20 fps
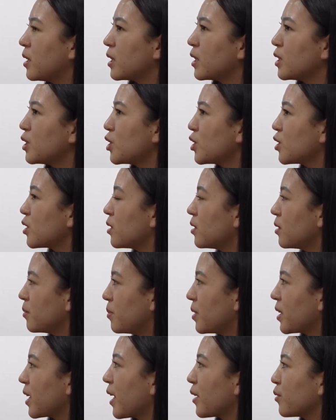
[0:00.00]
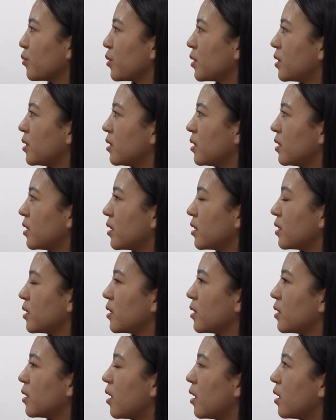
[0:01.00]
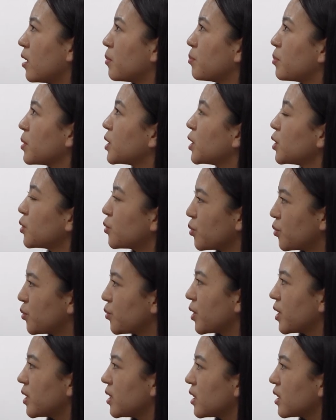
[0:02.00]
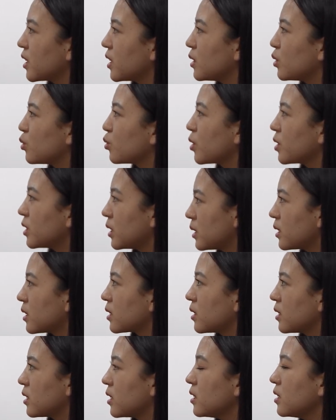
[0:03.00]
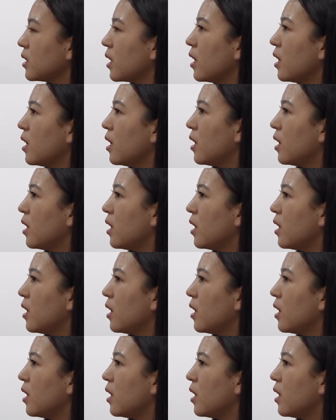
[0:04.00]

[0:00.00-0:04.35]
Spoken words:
initially began with the potato trading in 2016,